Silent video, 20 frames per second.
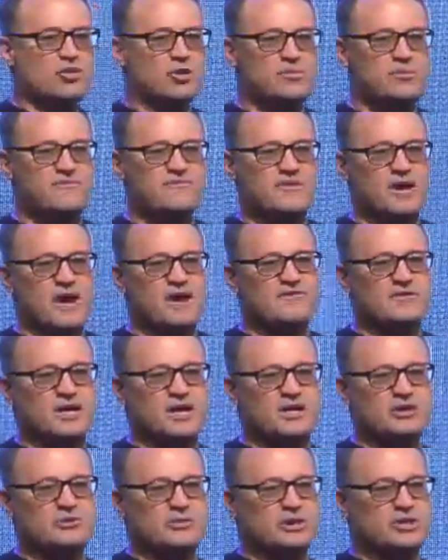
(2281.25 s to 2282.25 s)
group of 5
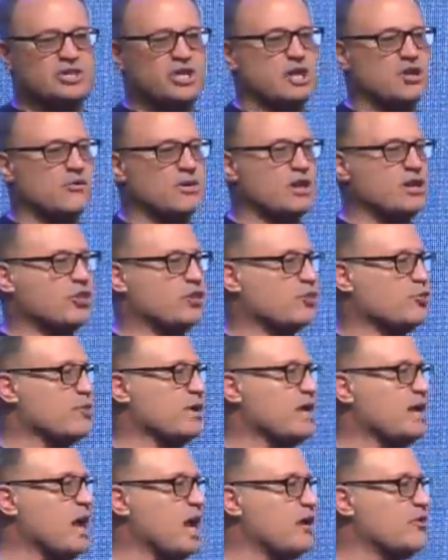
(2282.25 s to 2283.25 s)
kids would generate
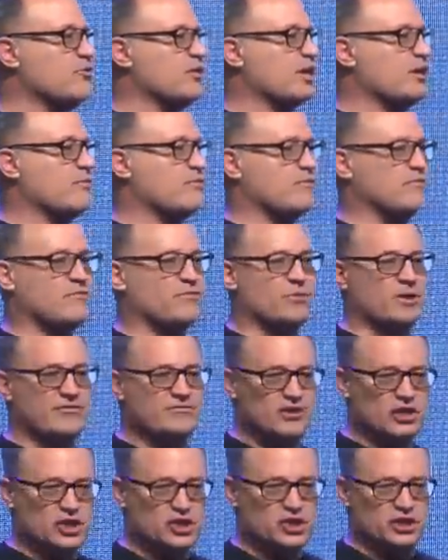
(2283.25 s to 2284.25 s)
300
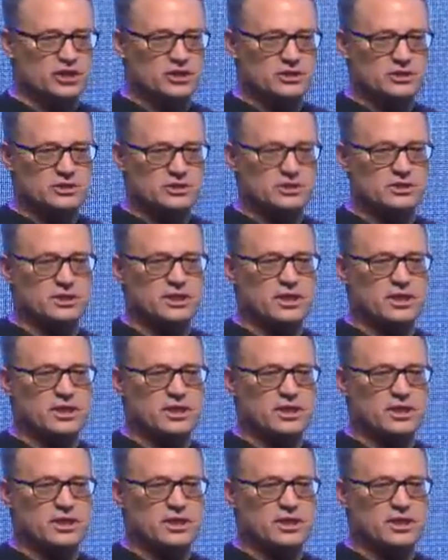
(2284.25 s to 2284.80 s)
revisions